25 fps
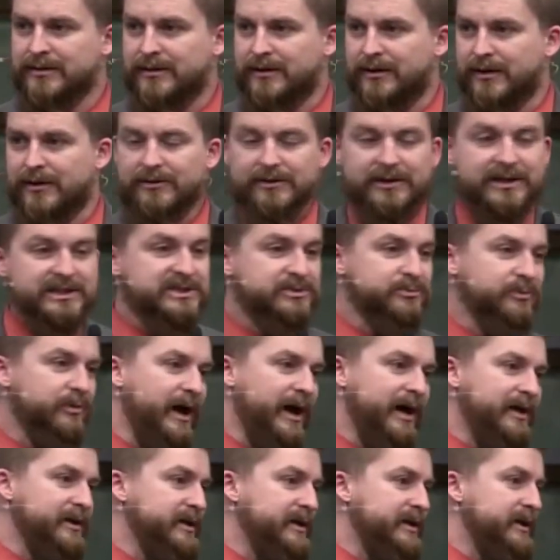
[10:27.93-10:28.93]
Oh, let's
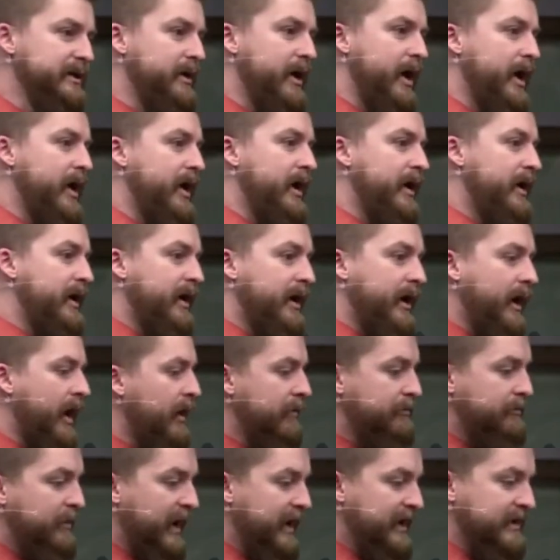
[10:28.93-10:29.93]
rally
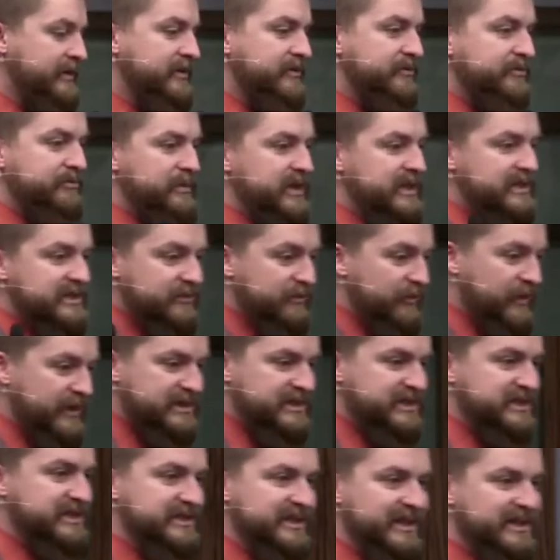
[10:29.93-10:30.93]
a band of
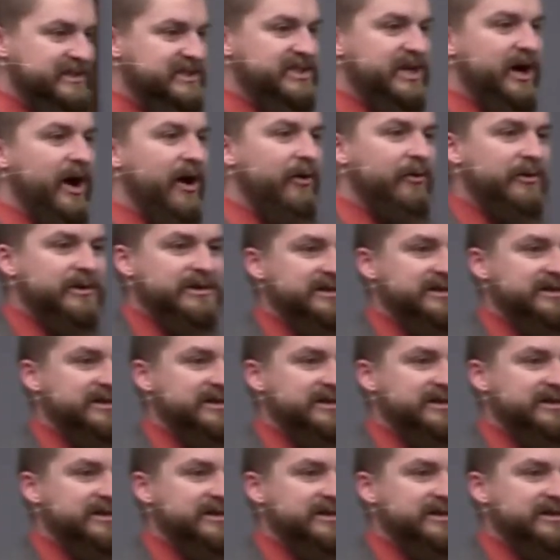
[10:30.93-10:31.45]
misfits and let's go